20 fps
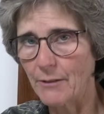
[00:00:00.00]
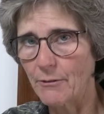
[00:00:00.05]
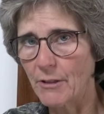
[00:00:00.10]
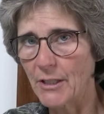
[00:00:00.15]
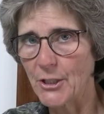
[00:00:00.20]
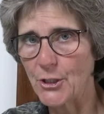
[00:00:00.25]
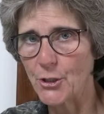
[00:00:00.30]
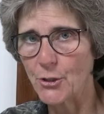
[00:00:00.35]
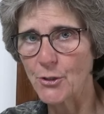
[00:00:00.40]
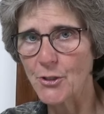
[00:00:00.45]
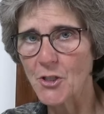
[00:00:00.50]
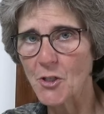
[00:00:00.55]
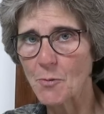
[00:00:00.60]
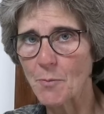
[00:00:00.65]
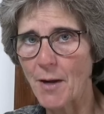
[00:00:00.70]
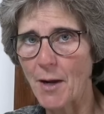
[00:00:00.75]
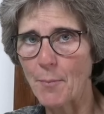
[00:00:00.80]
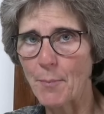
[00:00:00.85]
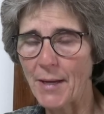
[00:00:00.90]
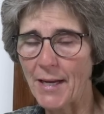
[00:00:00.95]
reduced
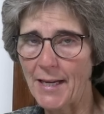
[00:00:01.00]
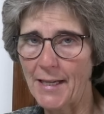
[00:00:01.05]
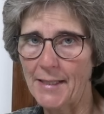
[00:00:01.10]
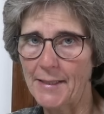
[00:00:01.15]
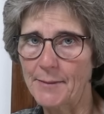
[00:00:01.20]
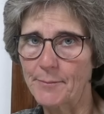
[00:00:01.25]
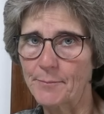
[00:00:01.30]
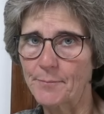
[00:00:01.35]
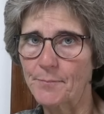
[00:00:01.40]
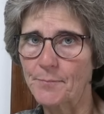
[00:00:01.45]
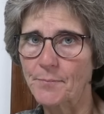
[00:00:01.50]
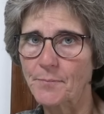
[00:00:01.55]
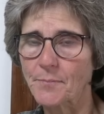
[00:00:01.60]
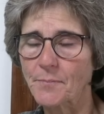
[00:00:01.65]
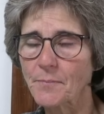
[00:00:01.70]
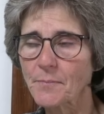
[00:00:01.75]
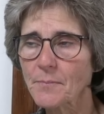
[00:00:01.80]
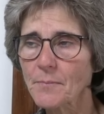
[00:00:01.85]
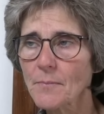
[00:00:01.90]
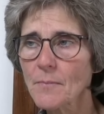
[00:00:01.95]
my pain,
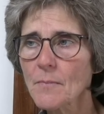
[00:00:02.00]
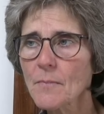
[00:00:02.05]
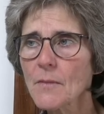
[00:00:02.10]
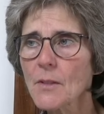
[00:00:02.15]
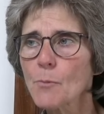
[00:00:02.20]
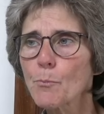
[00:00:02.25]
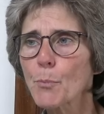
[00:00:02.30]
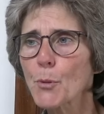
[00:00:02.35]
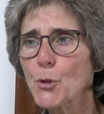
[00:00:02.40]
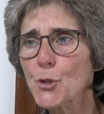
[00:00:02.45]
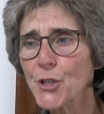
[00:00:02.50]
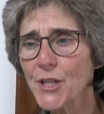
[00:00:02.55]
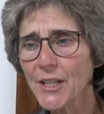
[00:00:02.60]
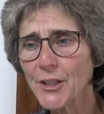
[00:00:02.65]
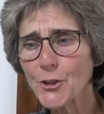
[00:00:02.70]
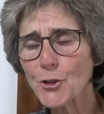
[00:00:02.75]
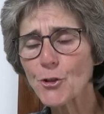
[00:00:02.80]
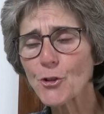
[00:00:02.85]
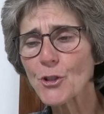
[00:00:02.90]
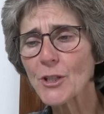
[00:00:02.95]

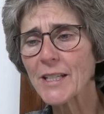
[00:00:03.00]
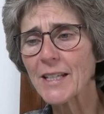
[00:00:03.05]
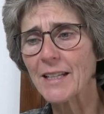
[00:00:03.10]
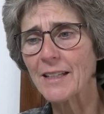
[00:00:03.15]
particularly